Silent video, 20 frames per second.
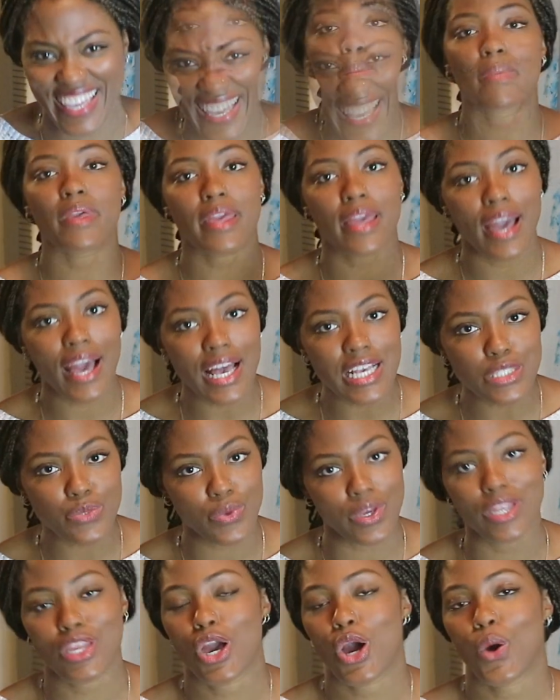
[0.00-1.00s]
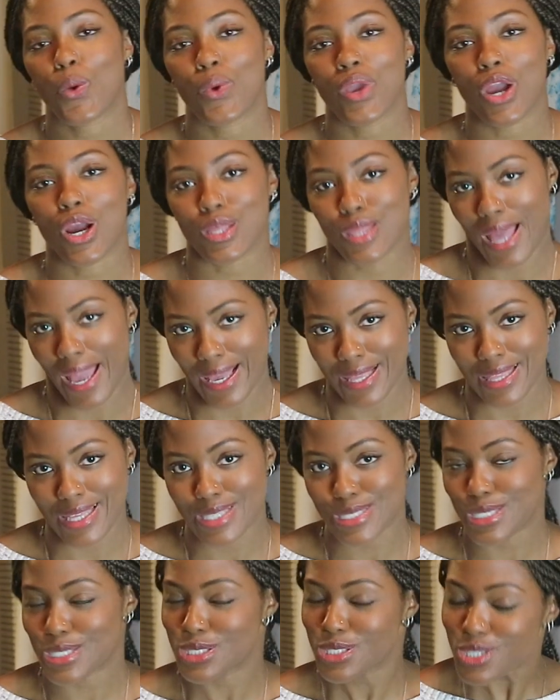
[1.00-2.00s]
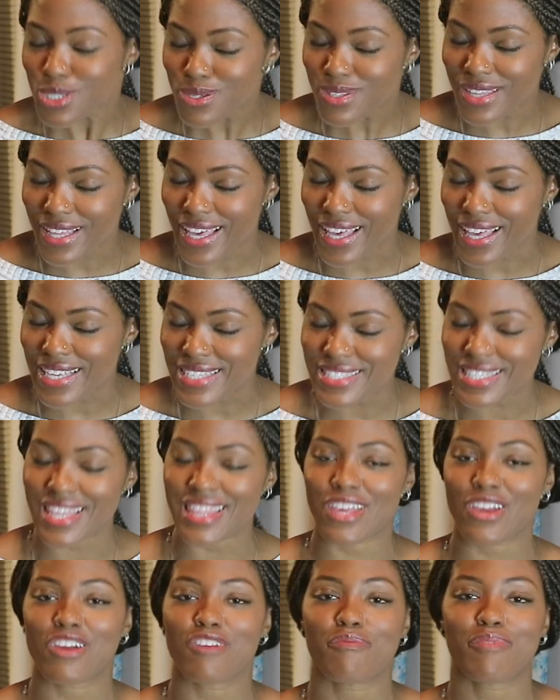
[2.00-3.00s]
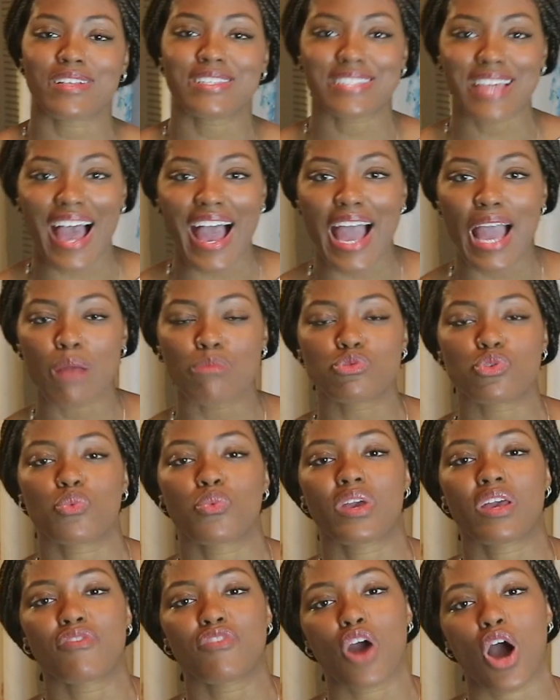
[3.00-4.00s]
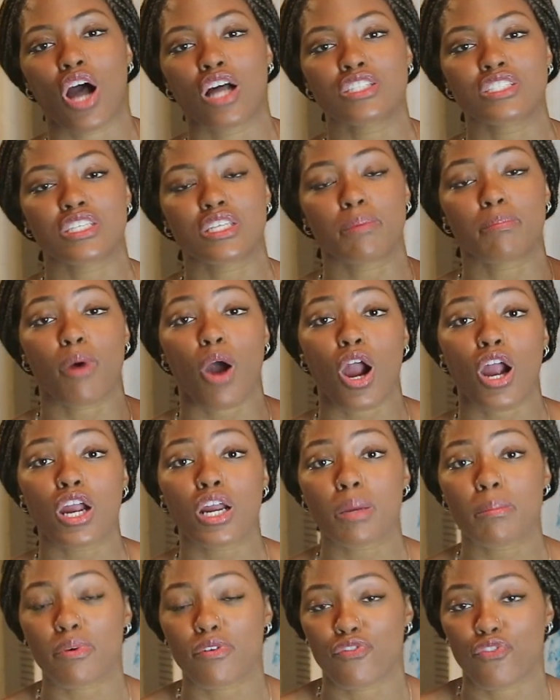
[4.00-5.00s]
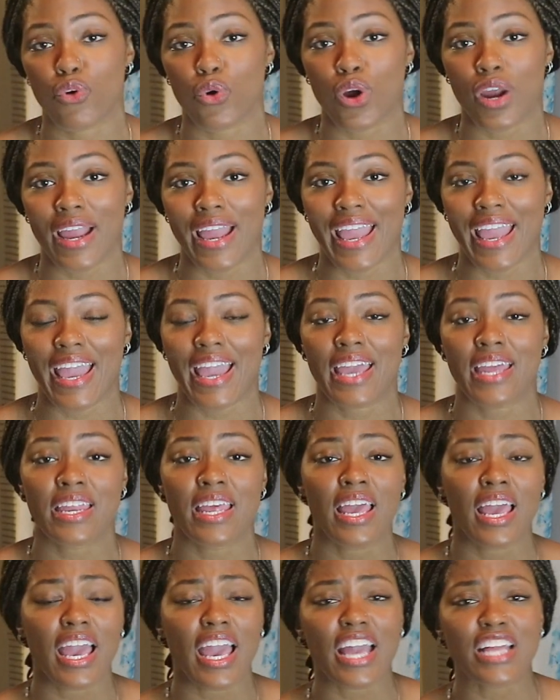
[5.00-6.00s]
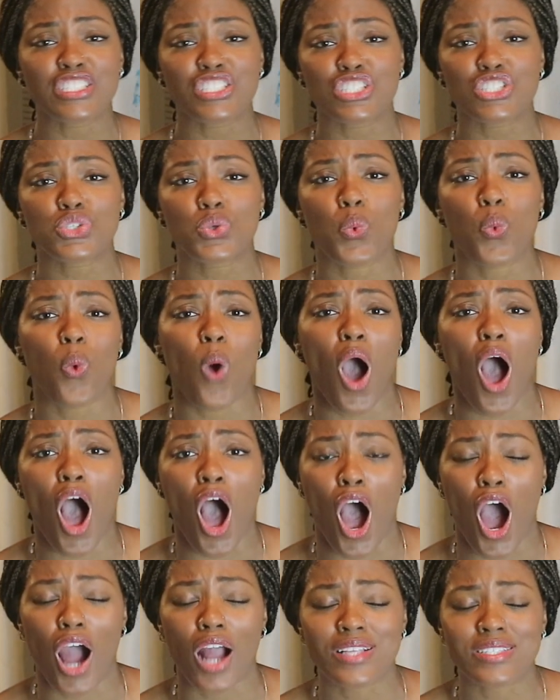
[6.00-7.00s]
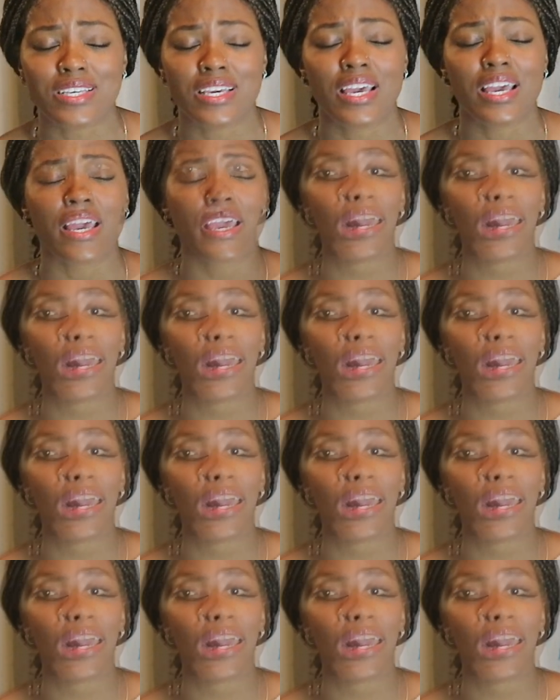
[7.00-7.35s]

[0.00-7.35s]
Because we know we are likely to do this, there have been times when we have gone to the park beforehand and just walked.